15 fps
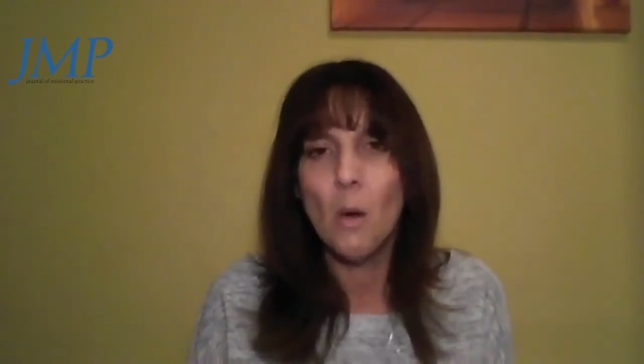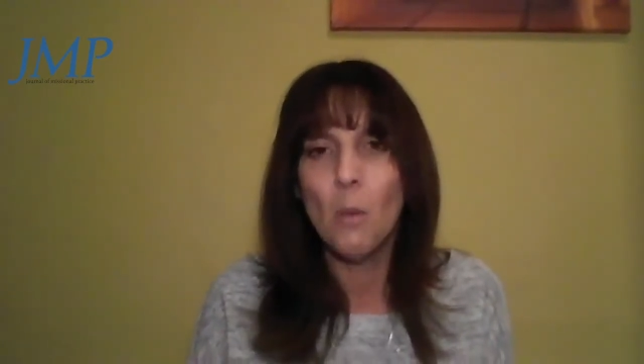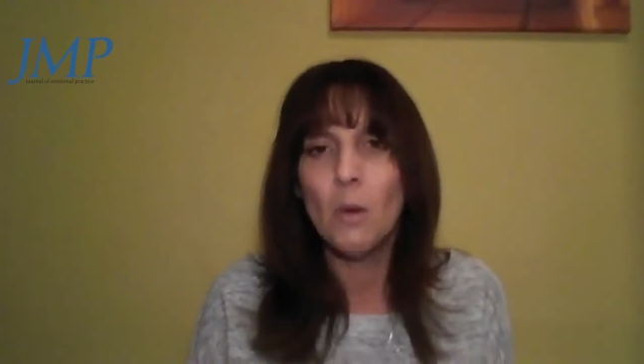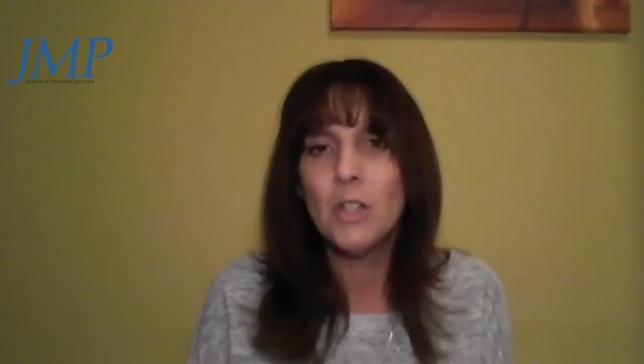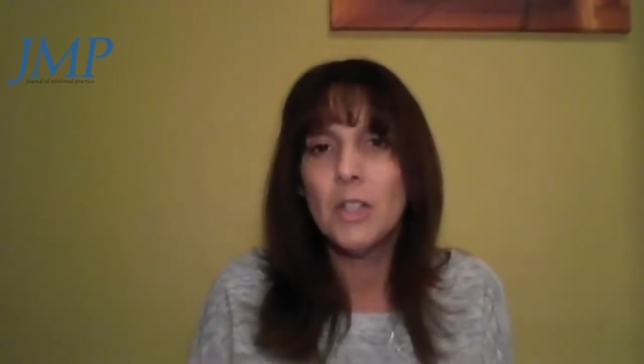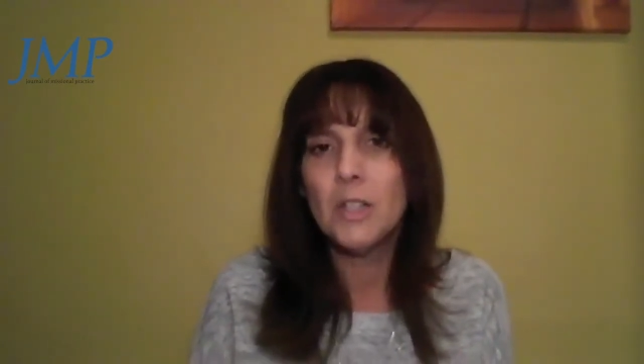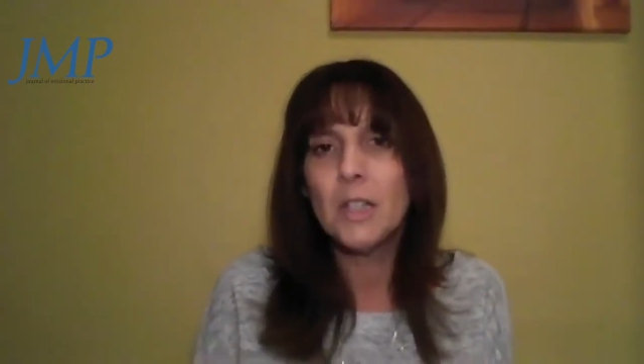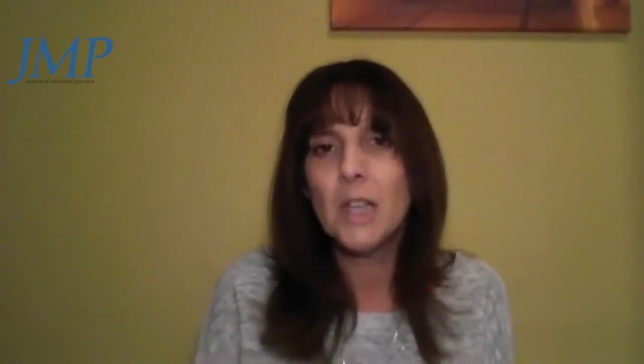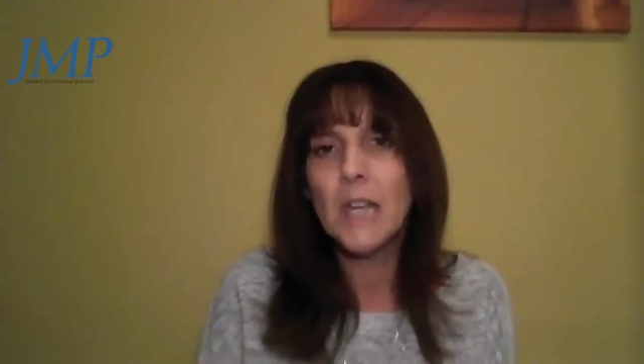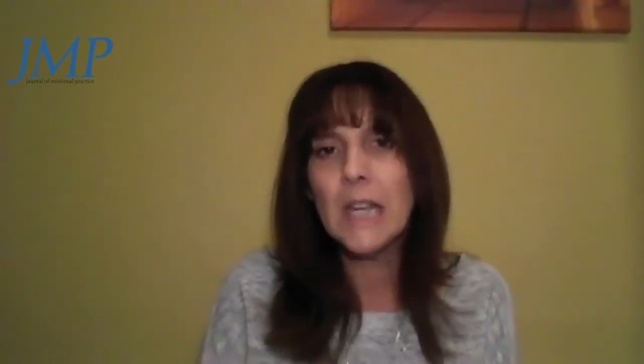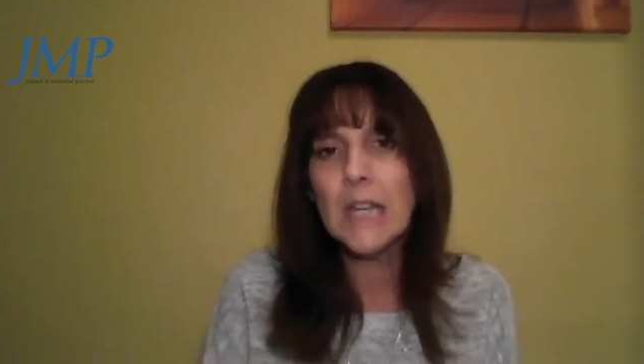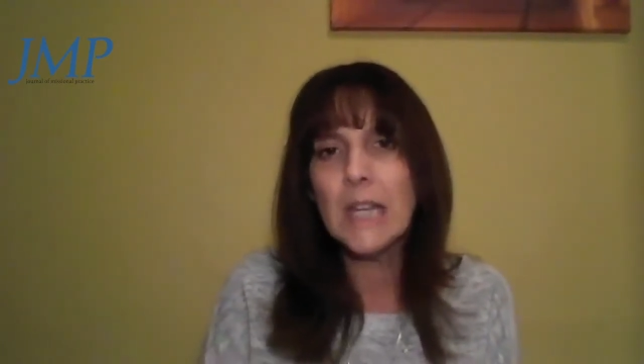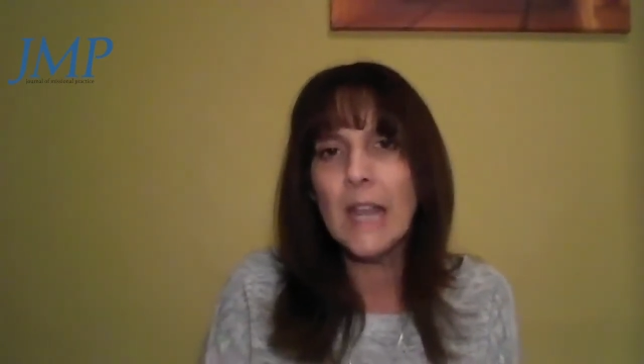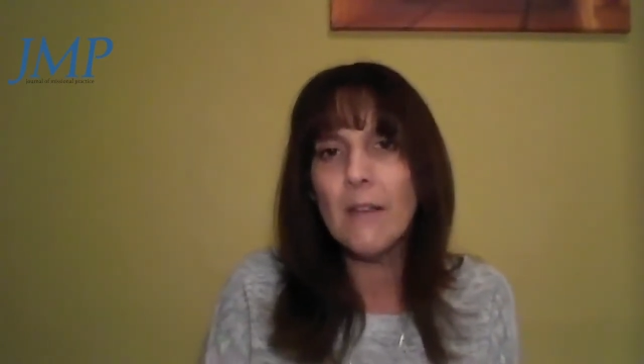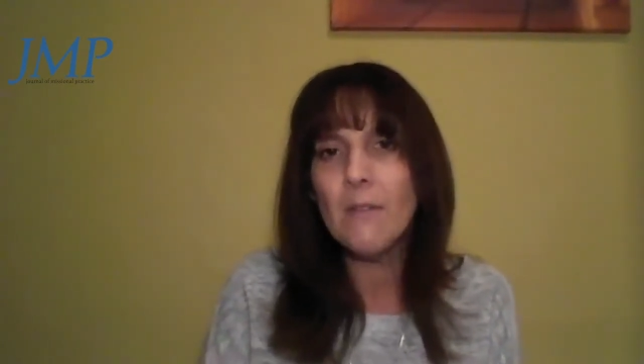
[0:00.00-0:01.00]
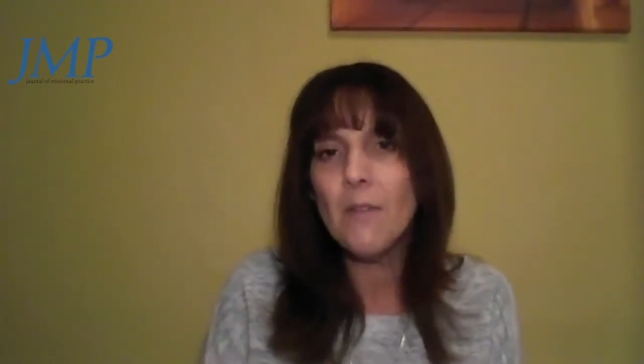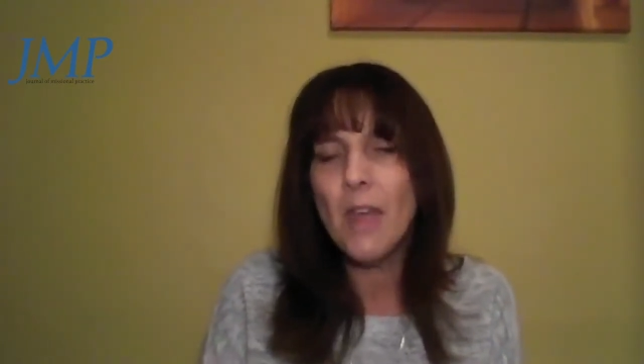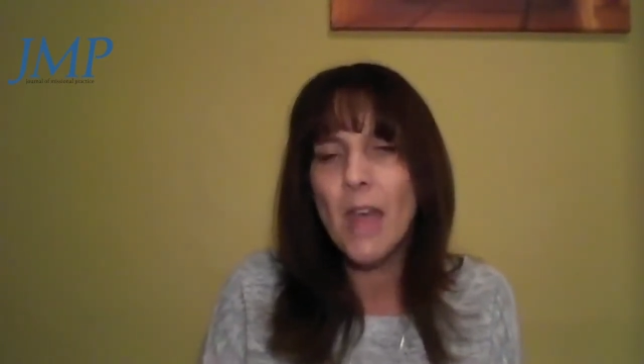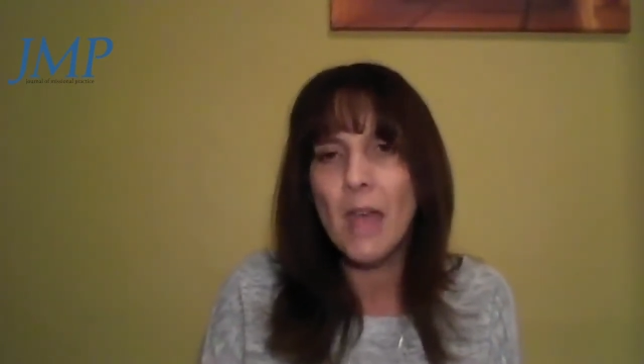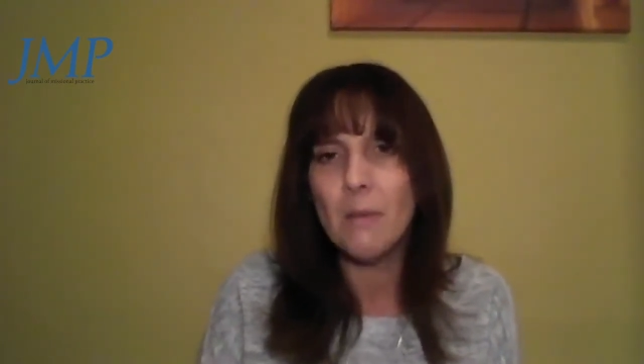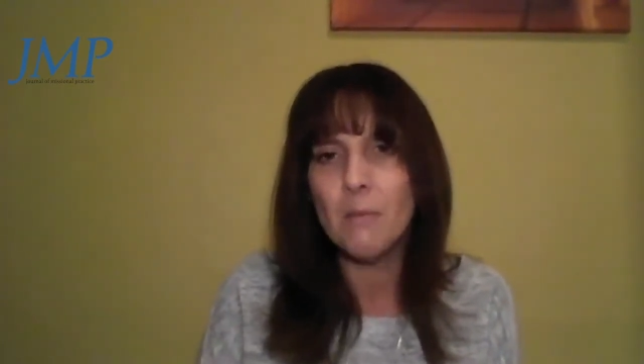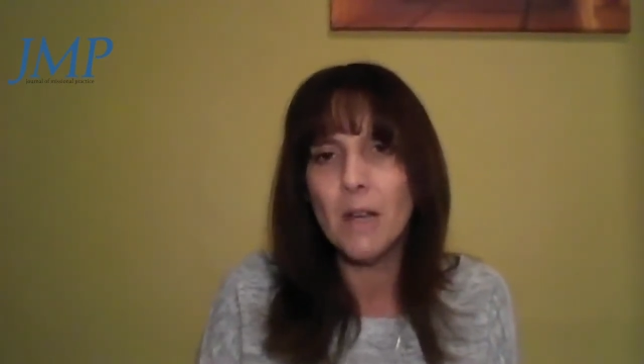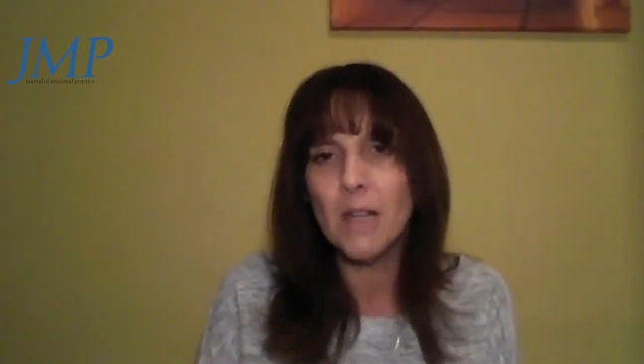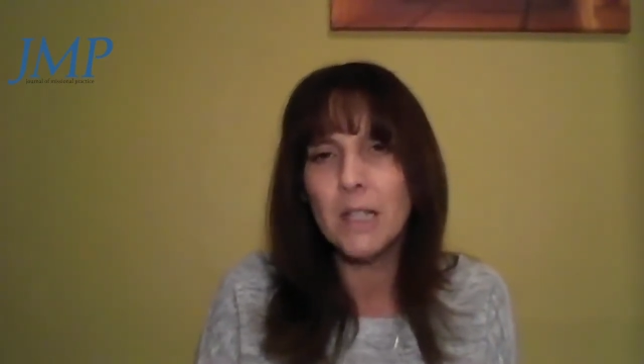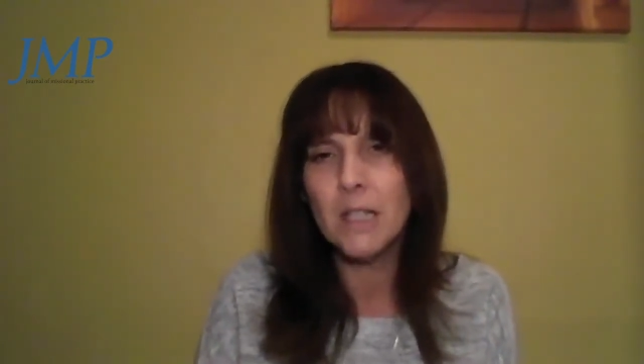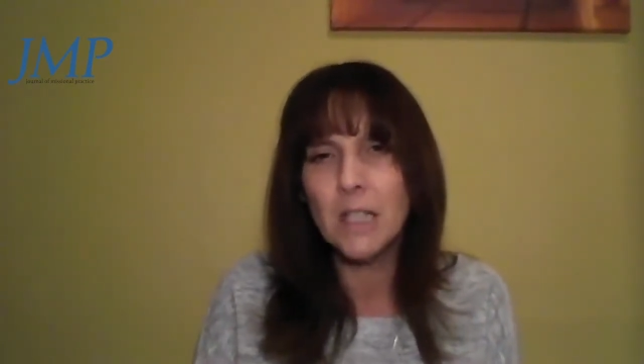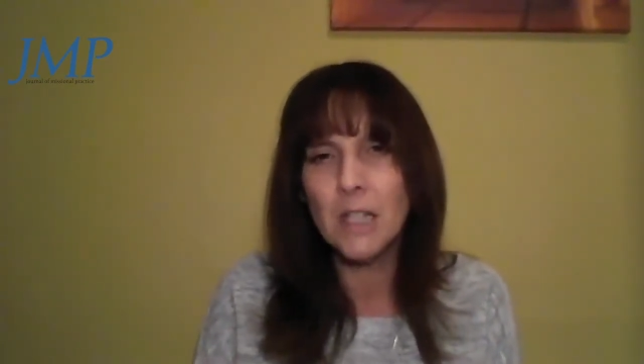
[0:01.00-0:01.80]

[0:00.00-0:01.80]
which is going to give them a